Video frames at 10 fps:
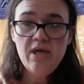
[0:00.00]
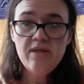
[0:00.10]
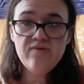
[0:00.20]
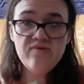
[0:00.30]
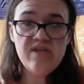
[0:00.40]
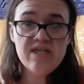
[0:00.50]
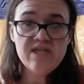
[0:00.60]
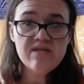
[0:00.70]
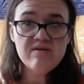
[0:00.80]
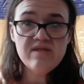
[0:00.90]

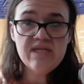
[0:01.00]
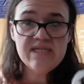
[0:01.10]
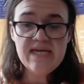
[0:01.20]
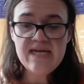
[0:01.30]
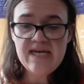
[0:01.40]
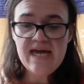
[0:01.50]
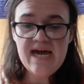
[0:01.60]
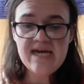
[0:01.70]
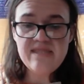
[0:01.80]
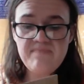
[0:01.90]
this kit
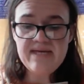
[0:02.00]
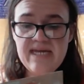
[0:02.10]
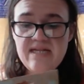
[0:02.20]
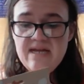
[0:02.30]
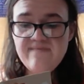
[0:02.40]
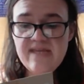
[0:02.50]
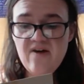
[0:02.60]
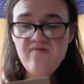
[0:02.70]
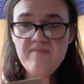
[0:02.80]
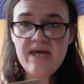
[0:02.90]
had the beginning of the
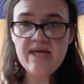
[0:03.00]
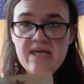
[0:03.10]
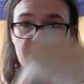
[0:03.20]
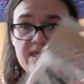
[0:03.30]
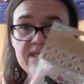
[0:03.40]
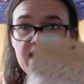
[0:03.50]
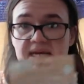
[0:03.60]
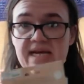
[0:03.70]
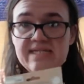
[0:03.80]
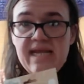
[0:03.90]
alphabet, and this kit
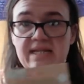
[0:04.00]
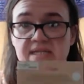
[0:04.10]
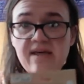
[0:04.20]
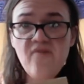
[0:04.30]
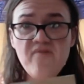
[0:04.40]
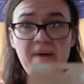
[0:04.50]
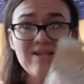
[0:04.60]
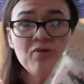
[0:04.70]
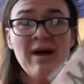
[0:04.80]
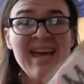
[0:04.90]
has the end of the alphabet.
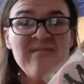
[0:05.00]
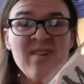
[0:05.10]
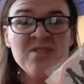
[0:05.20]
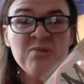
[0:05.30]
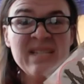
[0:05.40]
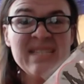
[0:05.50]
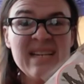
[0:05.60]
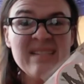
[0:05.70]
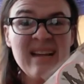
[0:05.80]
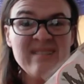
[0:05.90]
So I have all 26
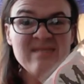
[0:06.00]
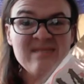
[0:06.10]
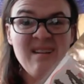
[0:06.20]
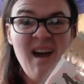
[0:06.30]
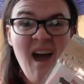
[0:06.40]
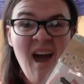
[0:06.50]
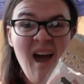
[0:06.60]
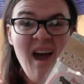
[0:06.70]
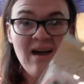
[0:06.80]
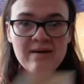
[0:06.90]
letters.
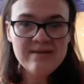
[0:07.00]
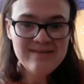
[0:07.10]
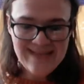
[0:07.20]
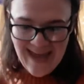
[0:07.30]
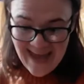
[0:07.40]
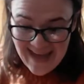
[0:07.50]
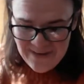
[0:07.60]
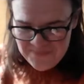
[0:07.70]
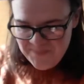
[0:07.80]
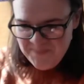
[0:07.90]
Yay!
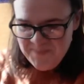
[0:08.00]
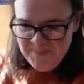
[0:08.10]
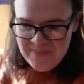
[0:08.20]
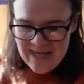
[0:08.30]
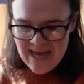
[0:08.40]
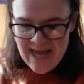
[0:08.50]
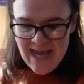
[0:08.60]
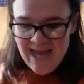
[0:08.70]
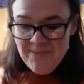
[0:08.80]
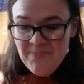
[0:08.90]

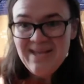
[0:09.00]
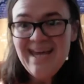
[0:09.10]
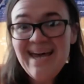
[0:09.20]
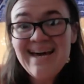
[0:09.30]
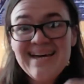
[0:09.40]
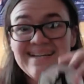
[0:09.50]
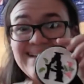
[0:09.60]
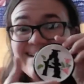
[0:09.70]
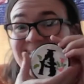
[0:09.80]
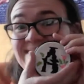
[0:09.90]
But yeah,
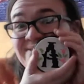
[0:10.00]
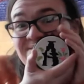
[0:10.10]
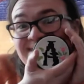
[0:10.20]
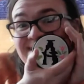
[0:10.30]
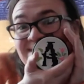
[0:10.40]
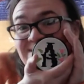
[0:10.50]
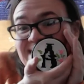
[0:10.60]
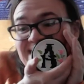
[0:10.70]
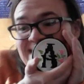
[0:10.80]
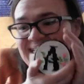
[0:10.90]
cute cross
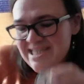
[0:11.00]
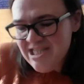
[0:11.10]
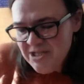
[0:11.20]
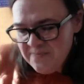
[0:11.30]
stitch.